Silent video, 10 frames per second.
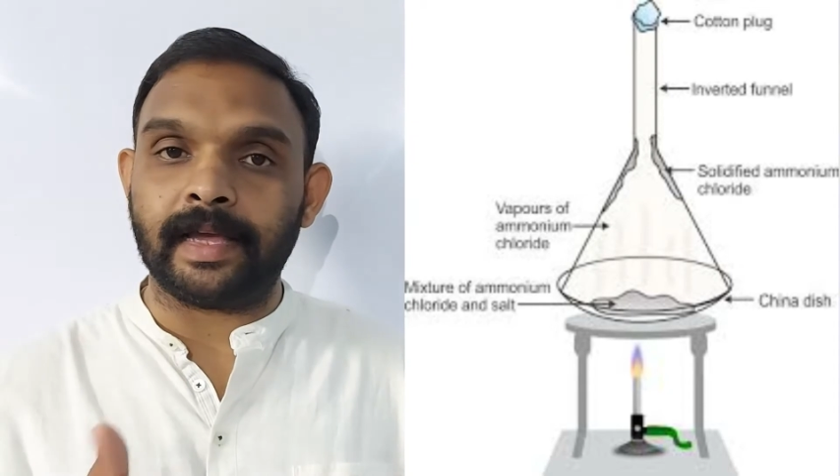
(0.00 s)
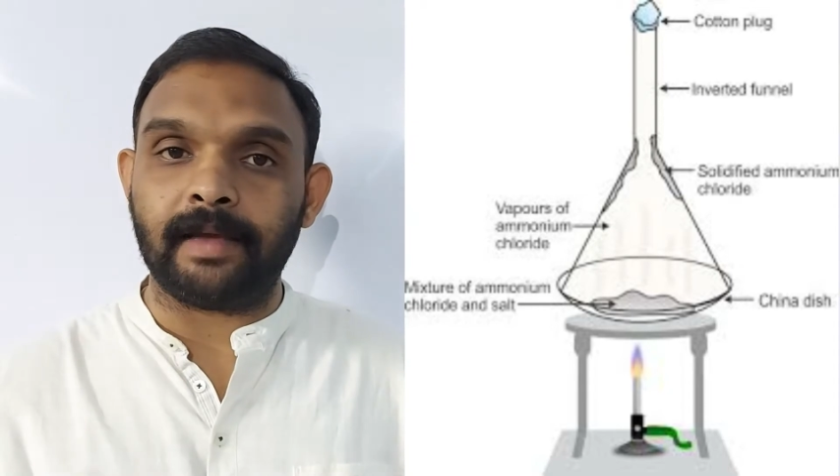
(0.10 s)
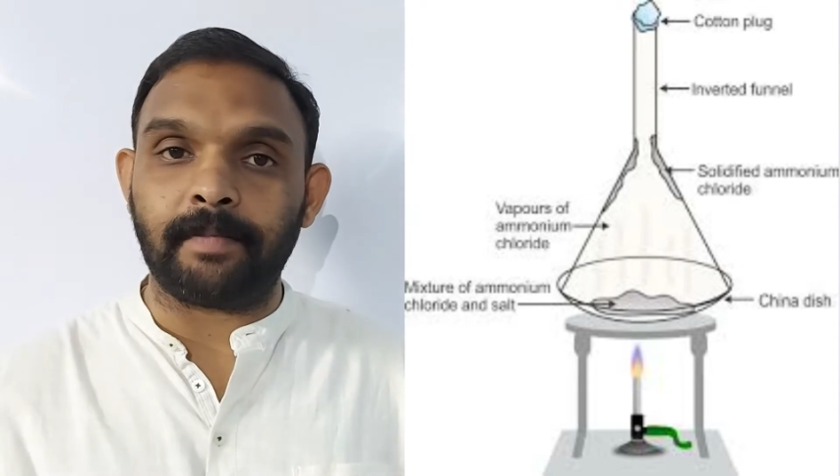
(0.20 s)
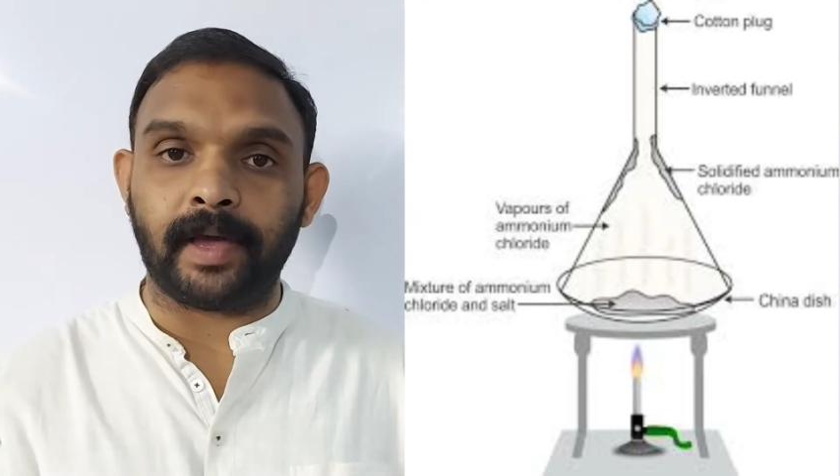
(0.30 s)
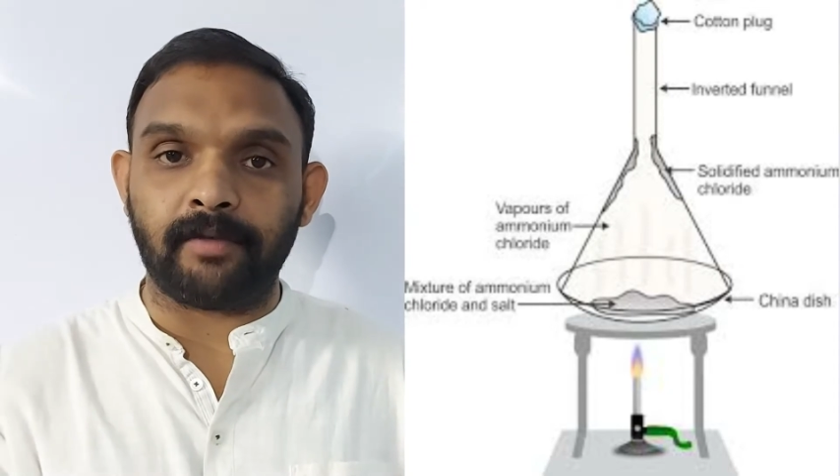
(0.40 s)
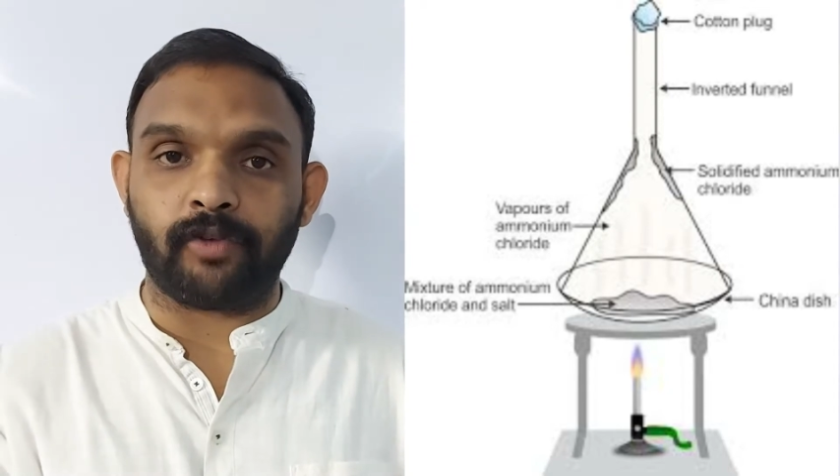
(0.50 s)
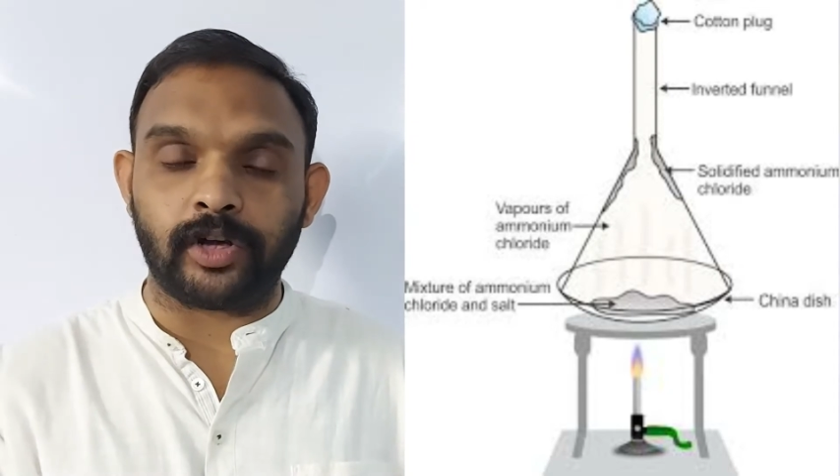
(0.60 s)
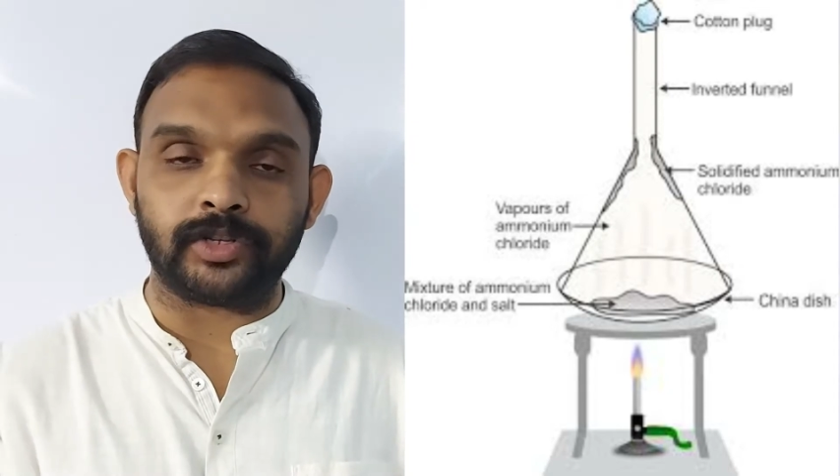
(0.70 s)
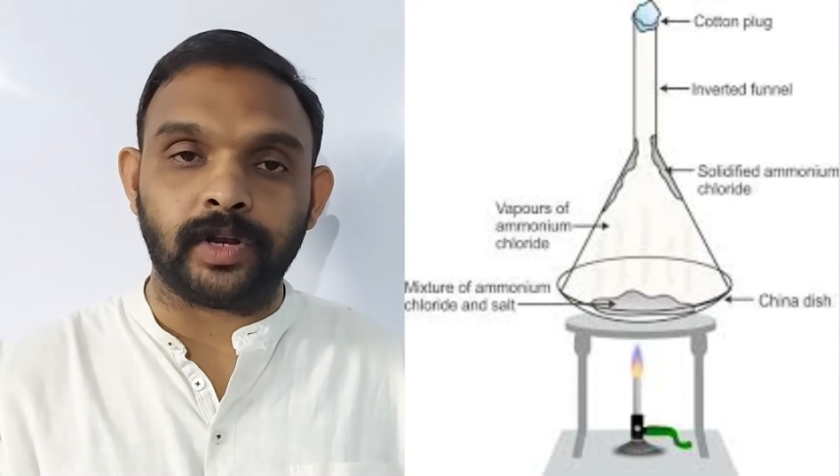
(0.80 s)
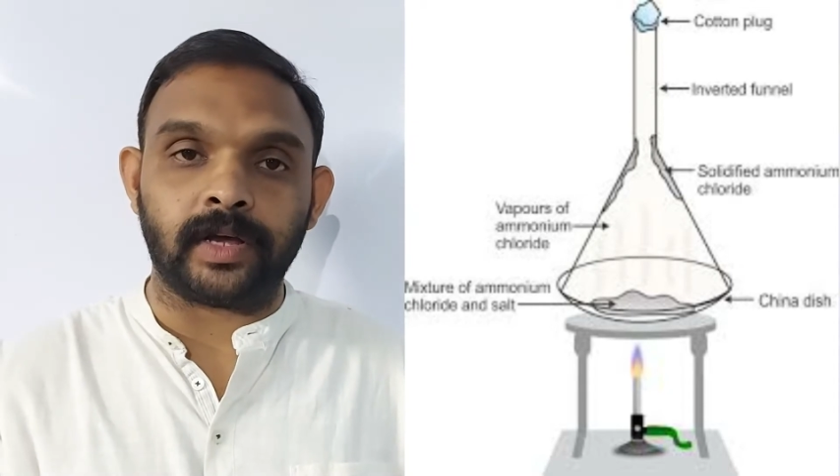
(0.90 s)
keep a
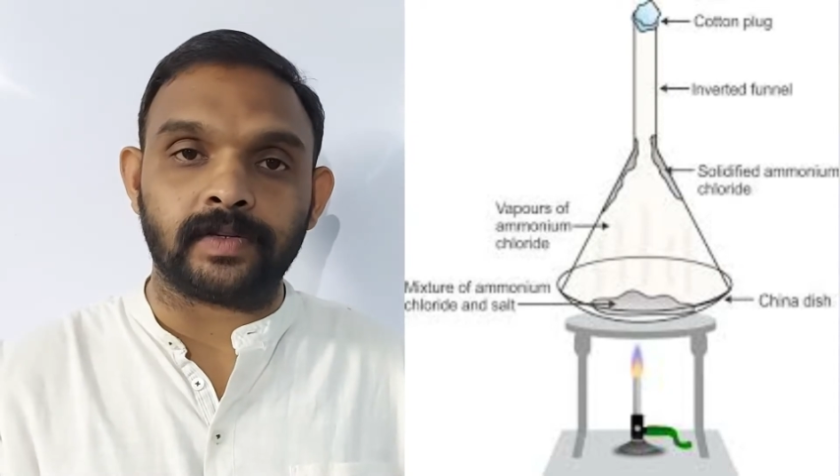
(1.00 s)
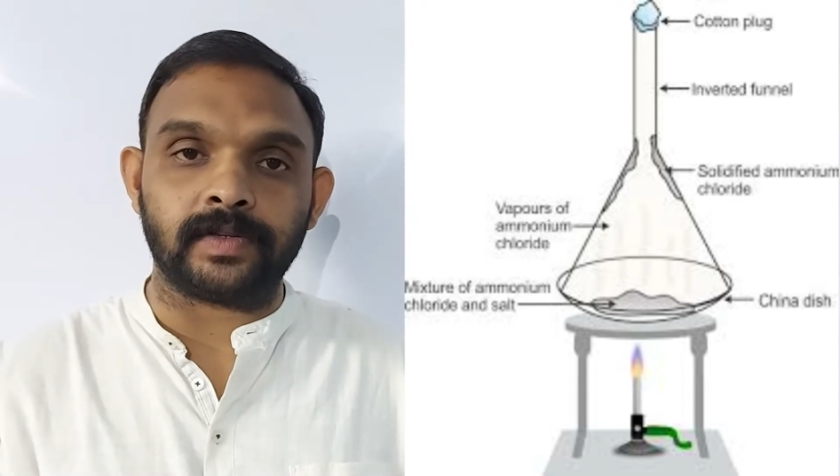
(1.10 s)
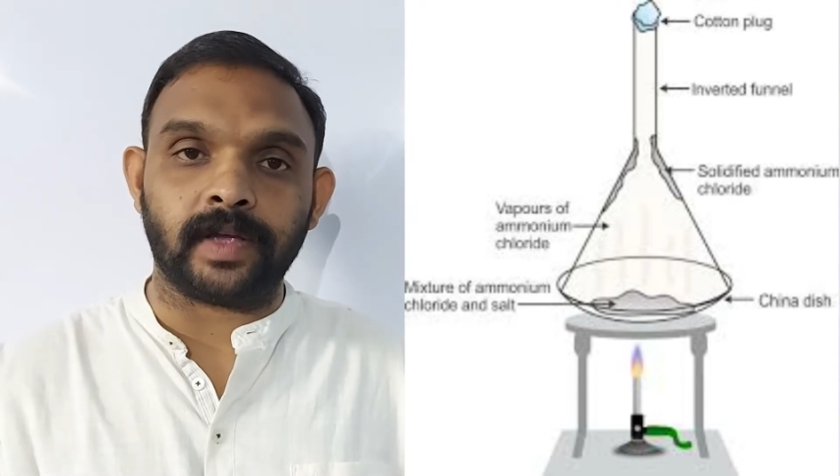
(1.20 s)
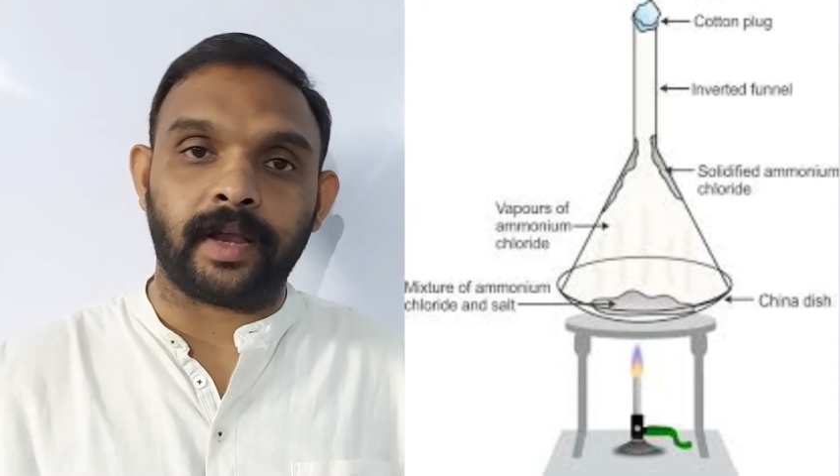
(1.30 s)
watch glass,